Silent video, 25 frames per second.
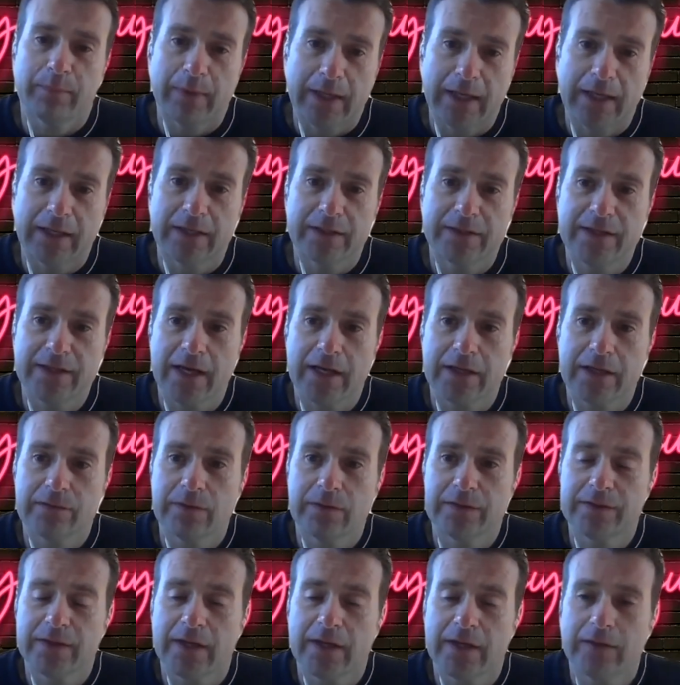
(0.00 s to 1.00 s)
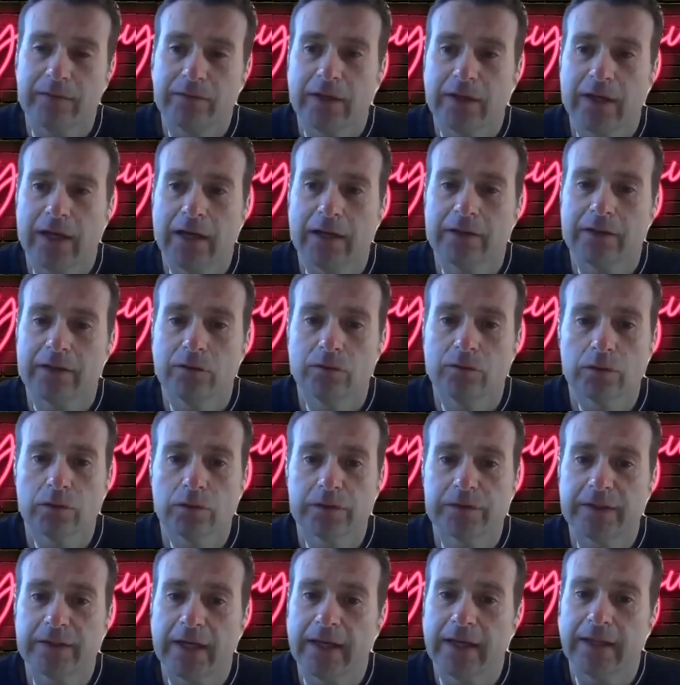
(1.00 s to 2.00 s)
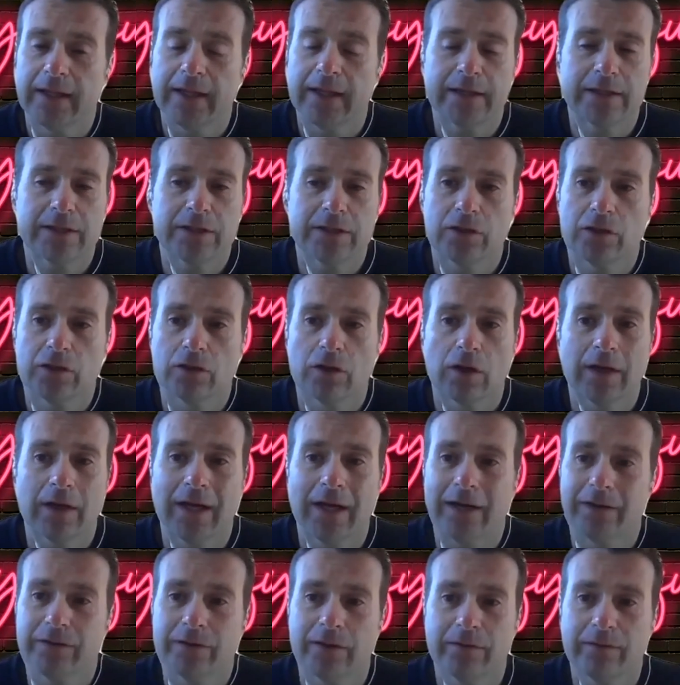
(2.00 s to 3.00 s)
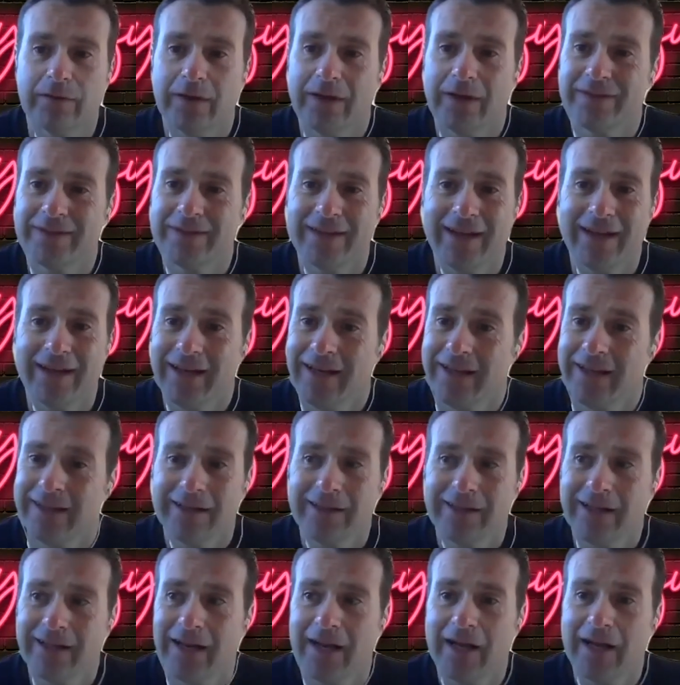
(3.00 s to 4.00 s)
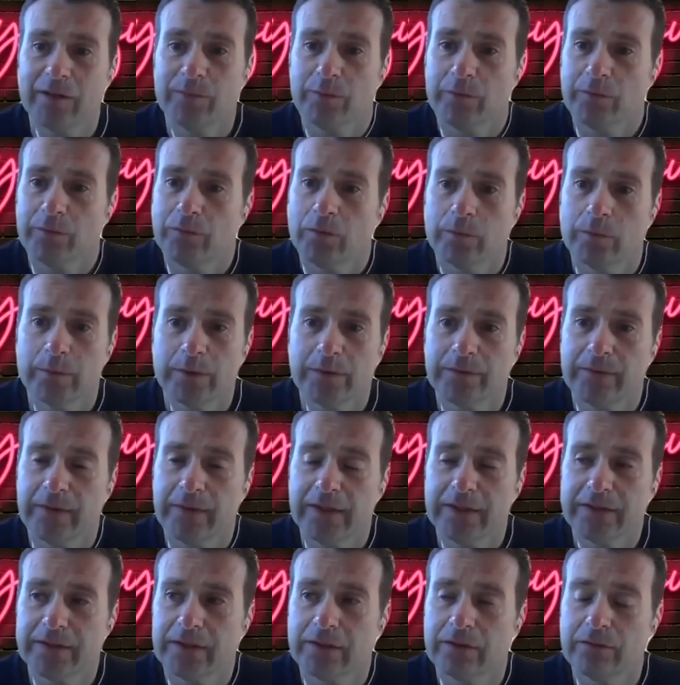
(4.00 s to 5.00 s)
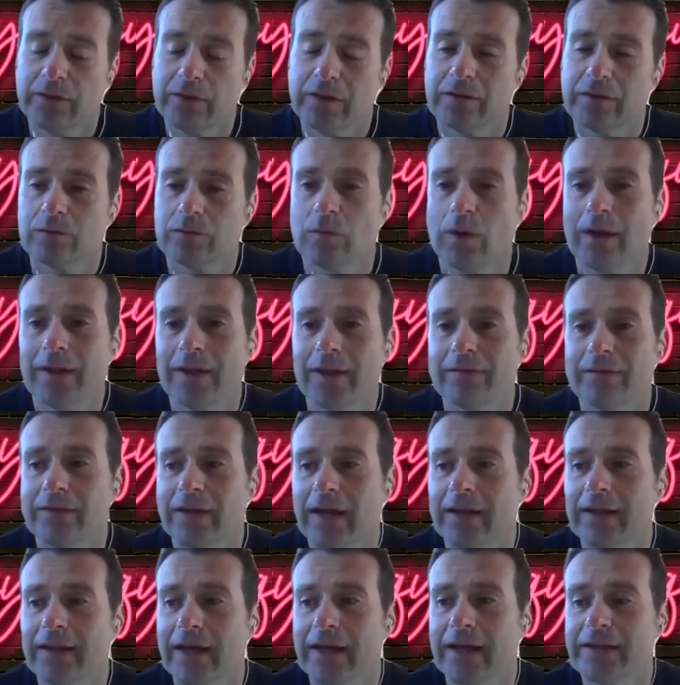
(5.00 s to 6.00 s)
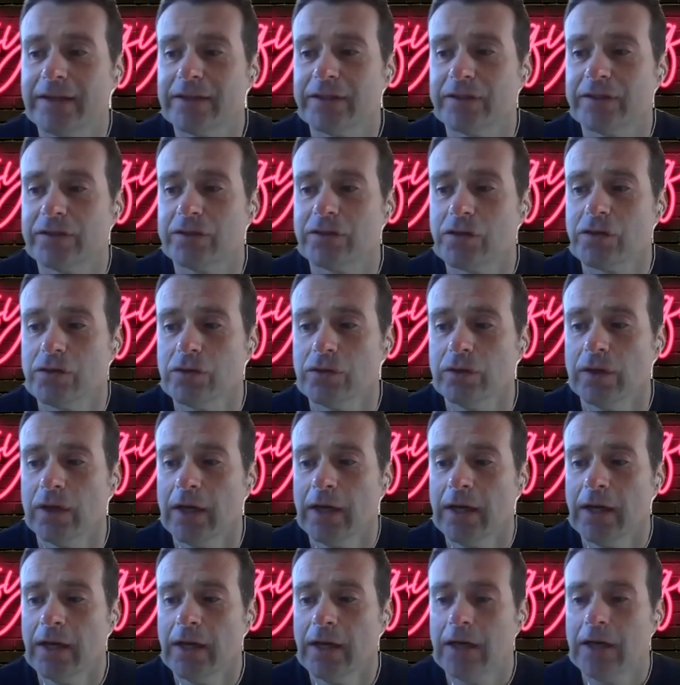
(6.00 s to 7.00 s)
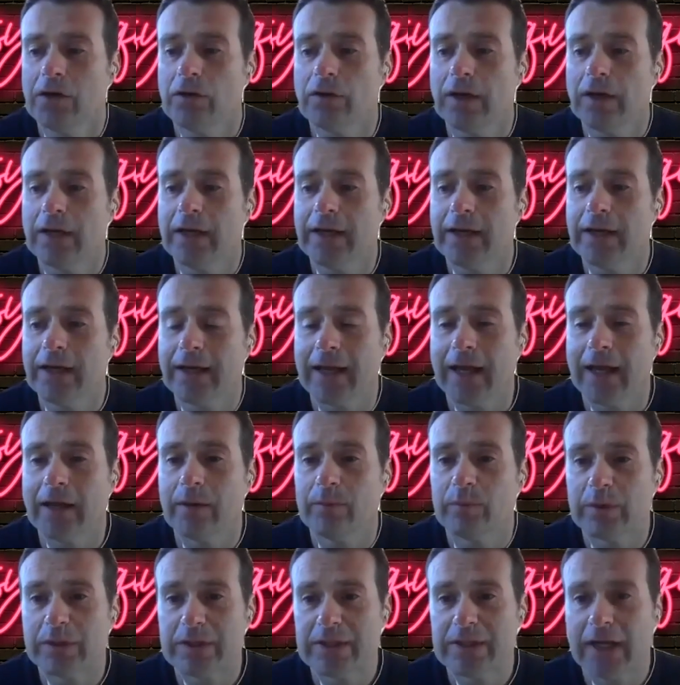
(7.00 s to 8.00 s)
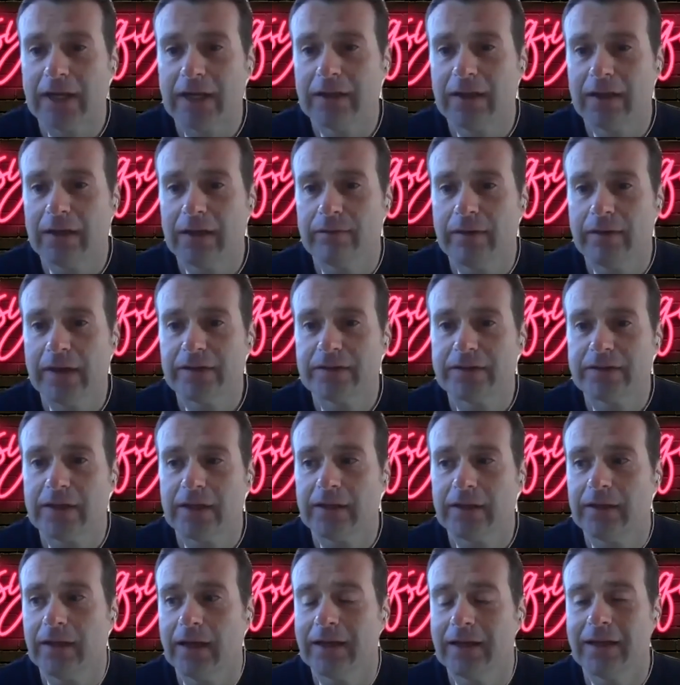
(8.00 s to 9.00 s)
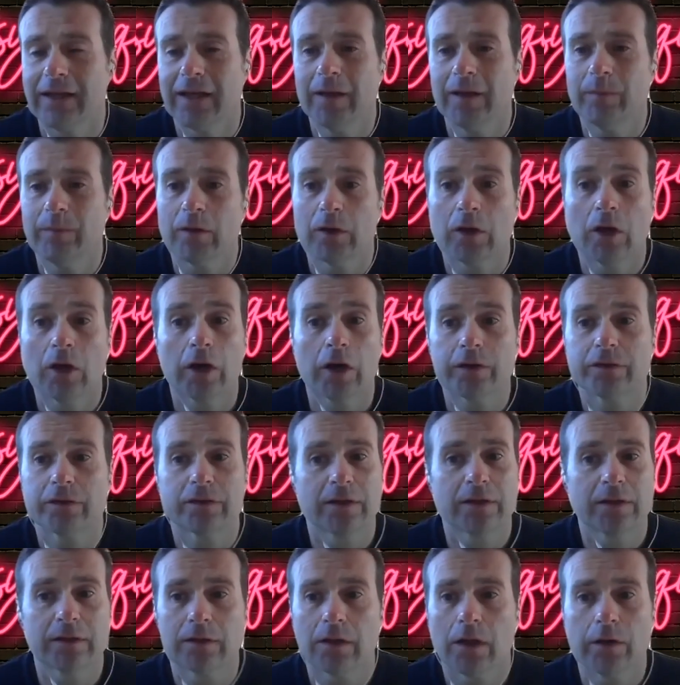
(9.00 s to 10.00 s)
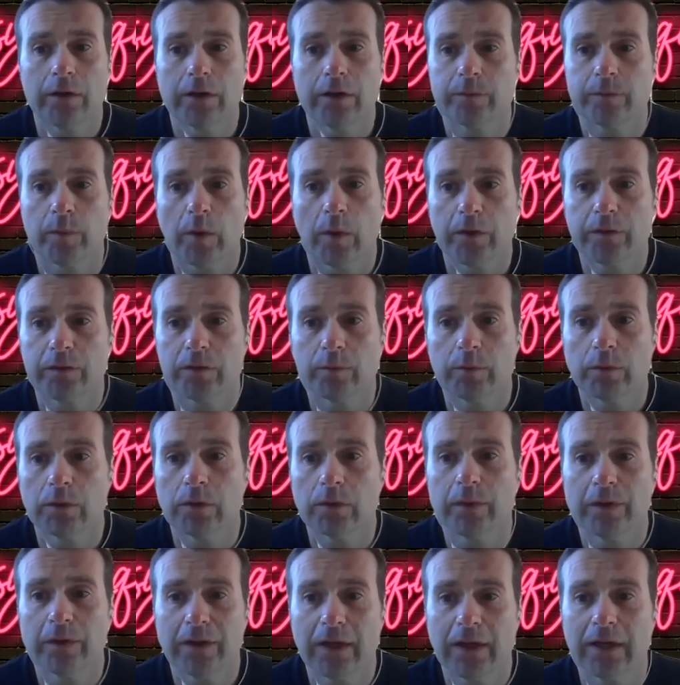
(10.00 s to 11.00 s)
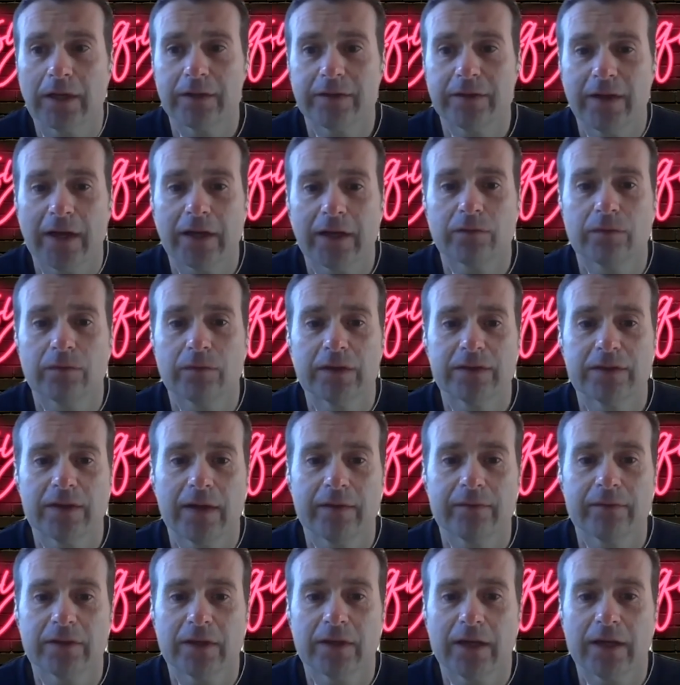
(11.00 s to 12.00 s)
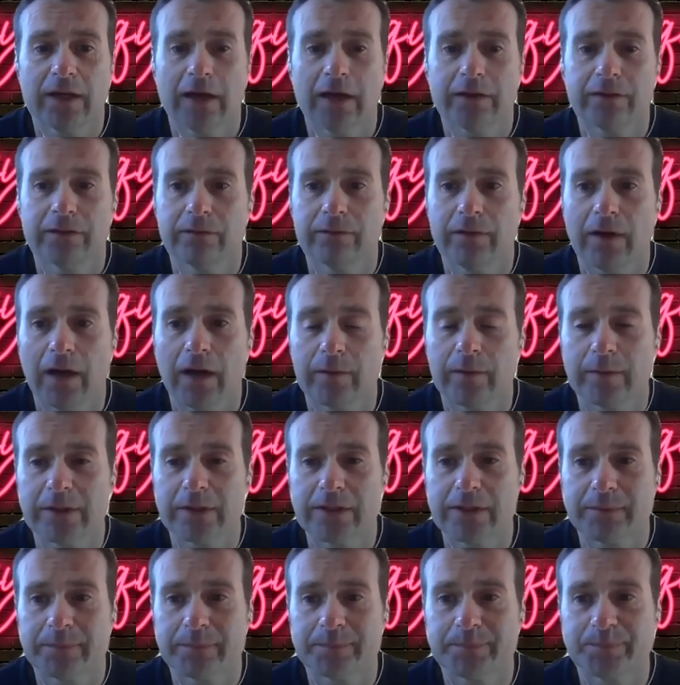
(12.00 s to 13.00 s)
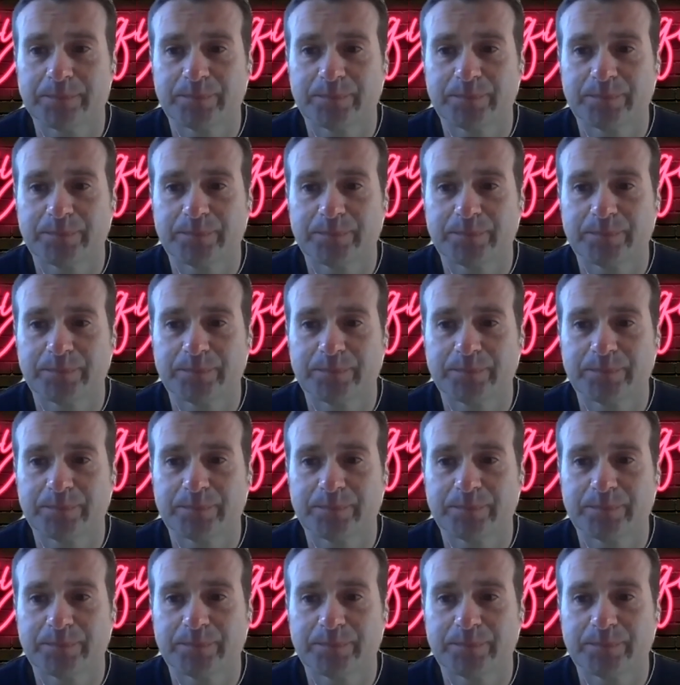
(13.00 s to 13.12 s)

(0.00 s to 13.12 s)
but in a tax-free savings account, the rules say that you're not allowed to invest in anything that has performance fees. And the reason why they've done that is to really, again, protect the investor and keep the costs as low as possible within a tax-free savings account environment.